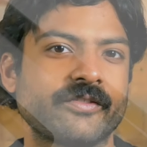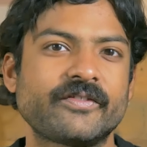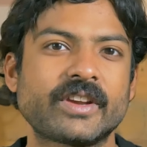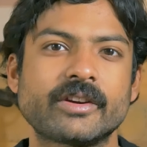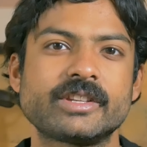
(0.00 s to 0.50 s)

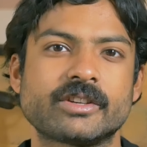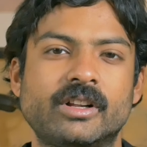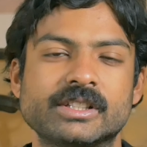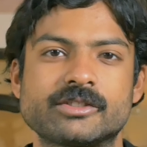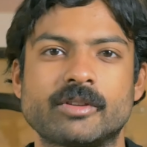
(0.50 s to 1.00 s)
very
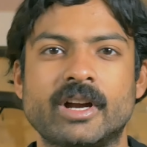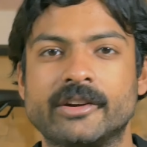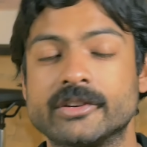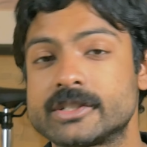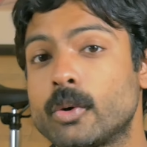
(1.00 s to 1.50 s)
tallest
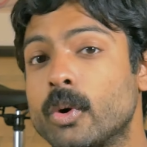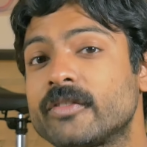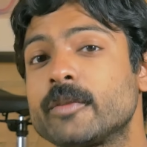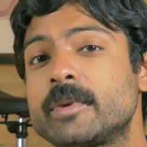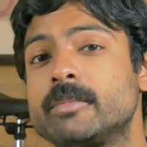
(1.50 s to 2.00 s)
riders or
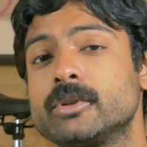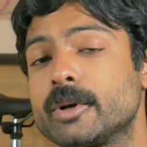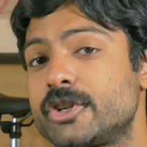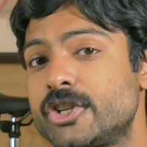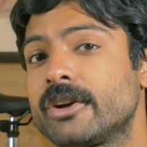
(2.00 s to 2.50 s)
for people who
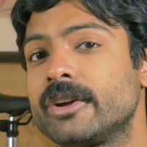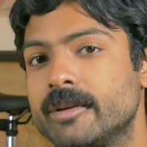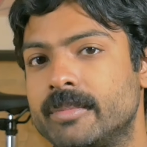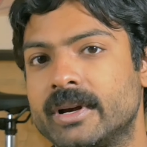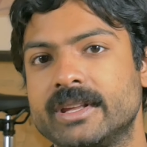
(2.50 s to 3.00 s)
are sharing
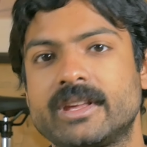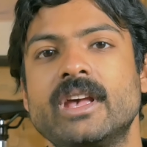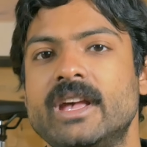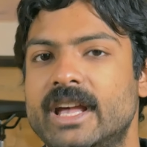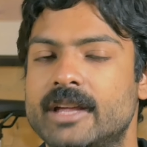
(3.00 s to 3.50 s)
a bike
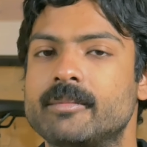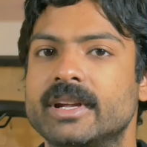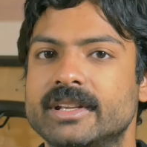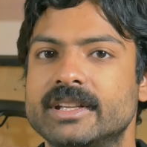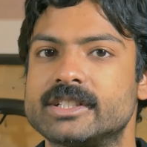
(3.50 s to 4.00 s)
and
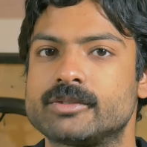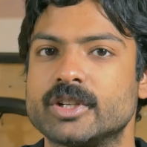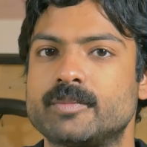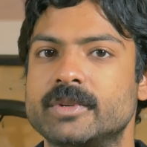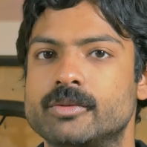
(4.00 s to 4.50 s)
might need to
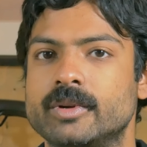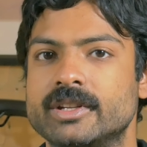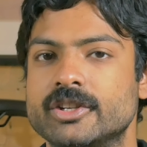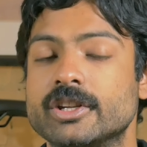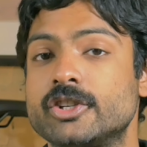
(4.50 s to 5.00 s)
switch
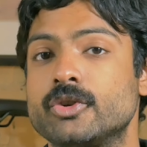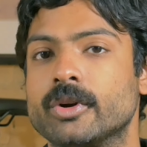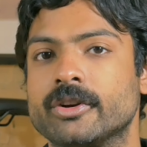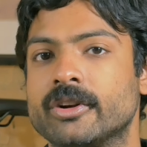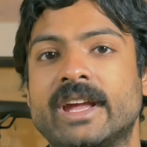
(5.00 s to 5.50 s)
between a
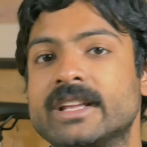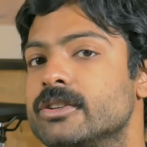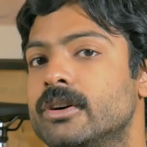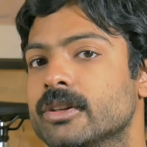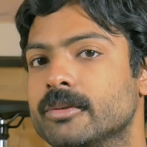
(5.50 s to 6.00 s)
shorter and
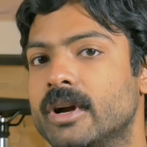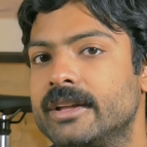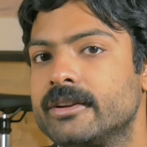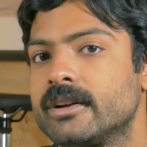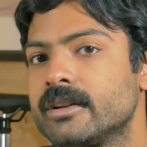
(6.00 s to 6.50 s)
taller
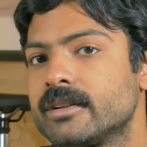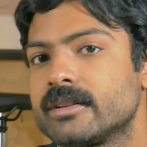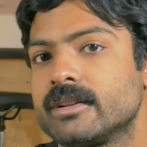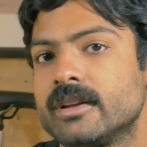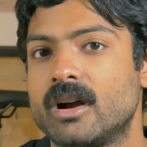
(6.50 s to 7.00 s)
rider.
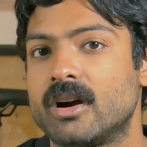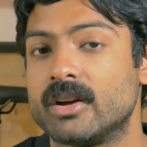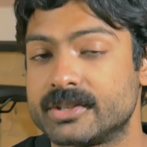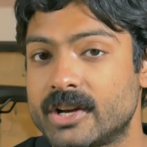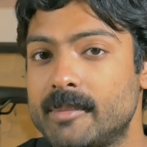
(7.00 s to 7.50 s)

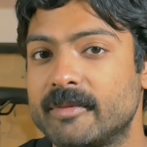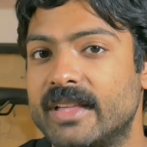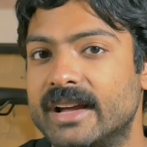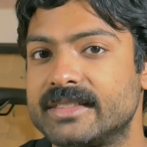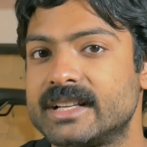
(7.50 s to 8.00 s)
On top of
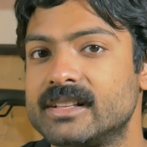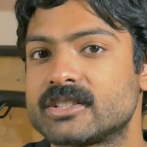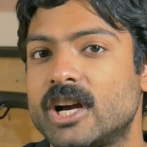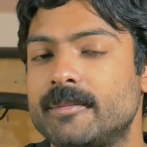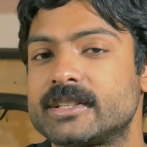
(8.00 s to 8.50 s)
that, the
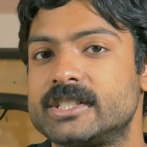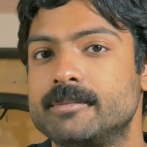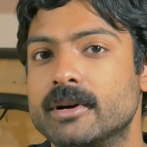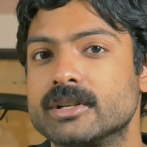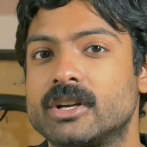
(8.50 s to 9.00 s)
telescopic
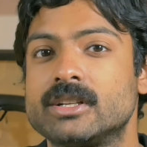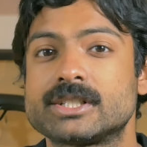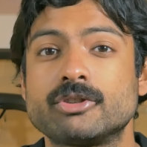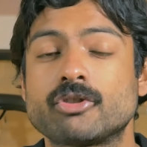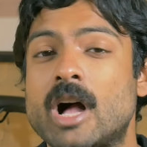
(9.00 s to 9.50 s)
seat post
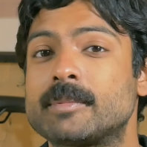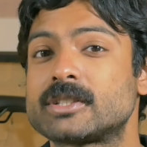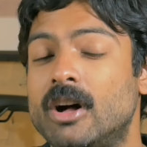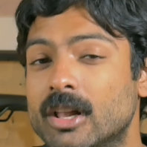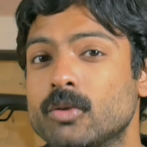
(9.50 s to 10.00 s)
also drops
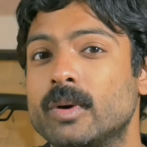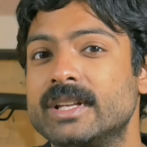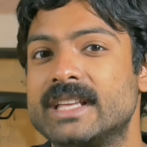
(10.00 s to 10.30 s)
all the way